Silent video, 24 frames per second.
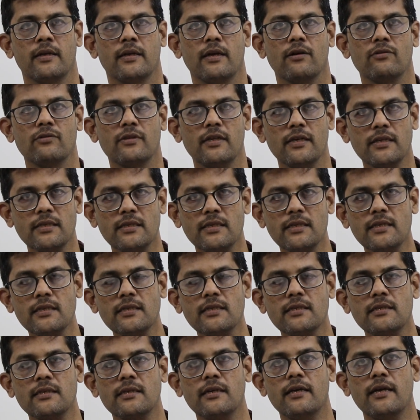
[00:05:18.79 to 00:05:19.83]
Now this
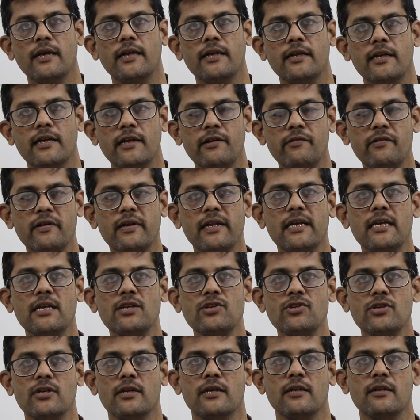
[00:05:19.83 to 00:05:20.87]
is an
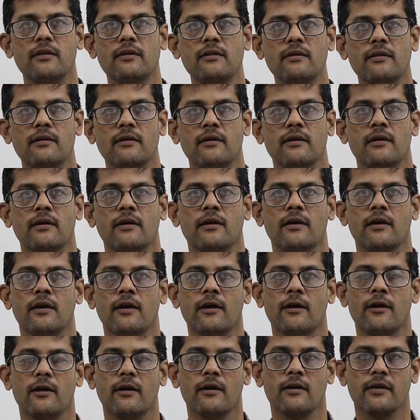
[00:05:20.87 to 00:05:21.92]
invitation
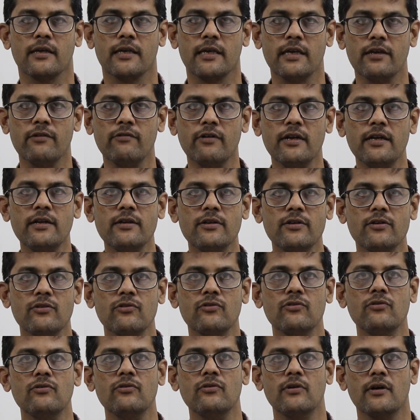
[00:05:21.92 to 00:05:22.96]
given
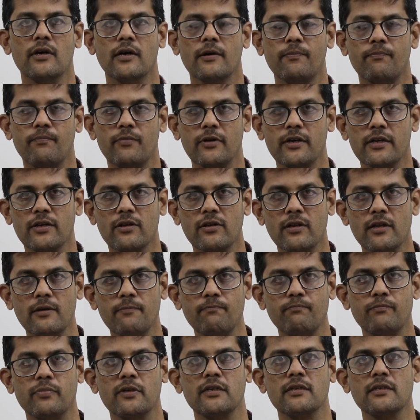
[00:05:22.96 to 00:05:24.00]
to a particular
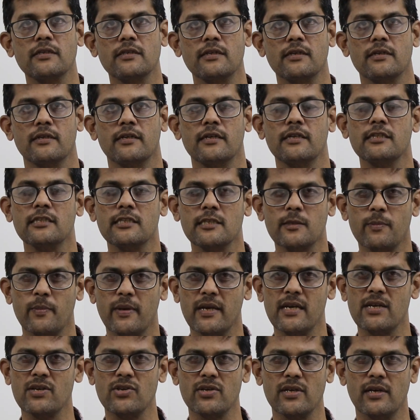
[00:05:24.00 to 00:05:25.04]
person in
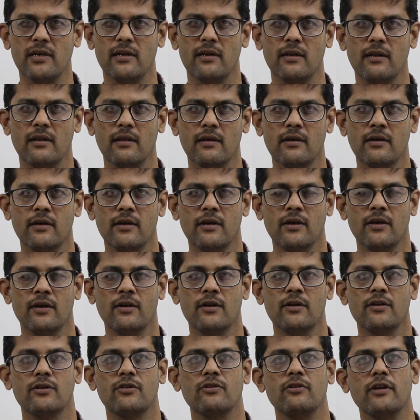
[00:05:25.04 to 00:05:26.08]
special
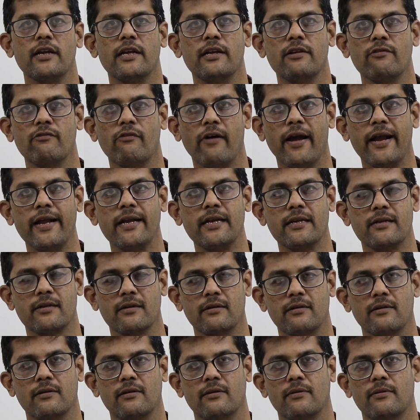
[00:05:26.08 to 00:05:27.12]
to invite,
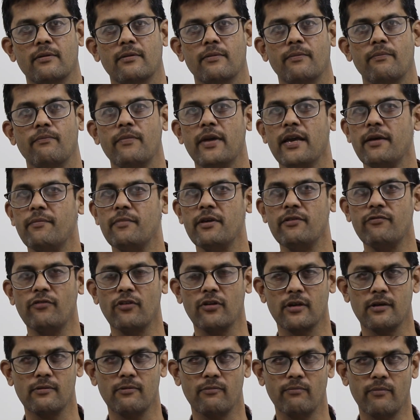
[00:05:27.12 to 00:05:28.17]
maybe
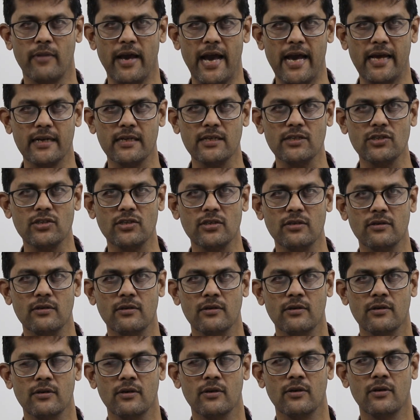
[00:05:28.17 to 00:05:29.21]
for a marriage
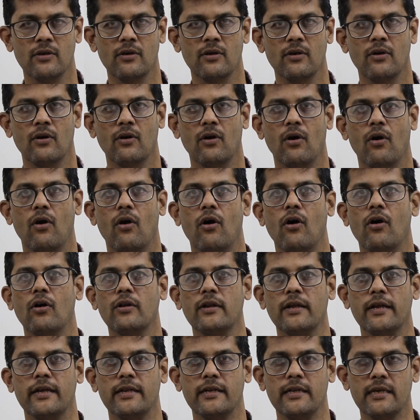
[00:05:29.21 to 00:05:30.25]

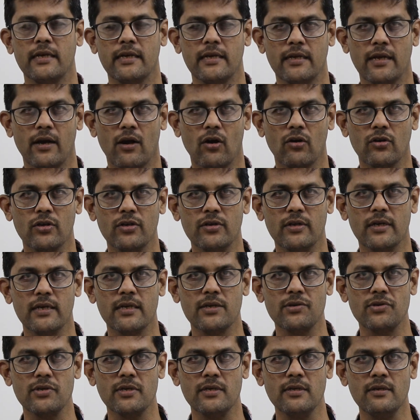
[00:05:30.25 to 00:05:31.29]
or any
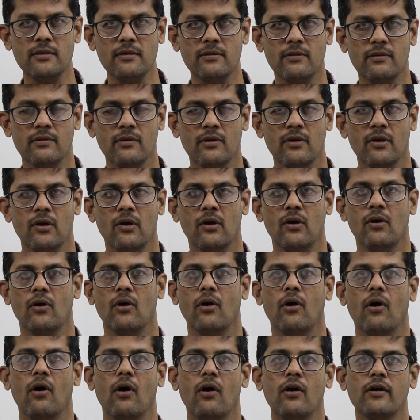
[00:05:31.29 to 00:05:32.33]
inauguration
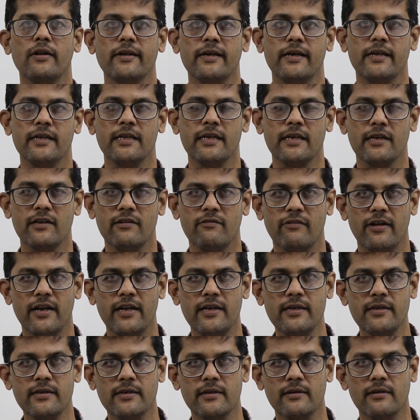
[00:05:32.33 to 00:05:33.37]
or any
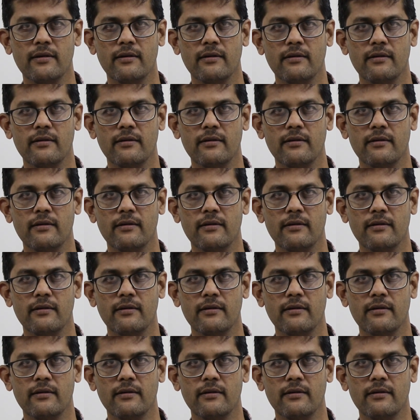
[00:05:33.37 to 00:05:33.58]
event,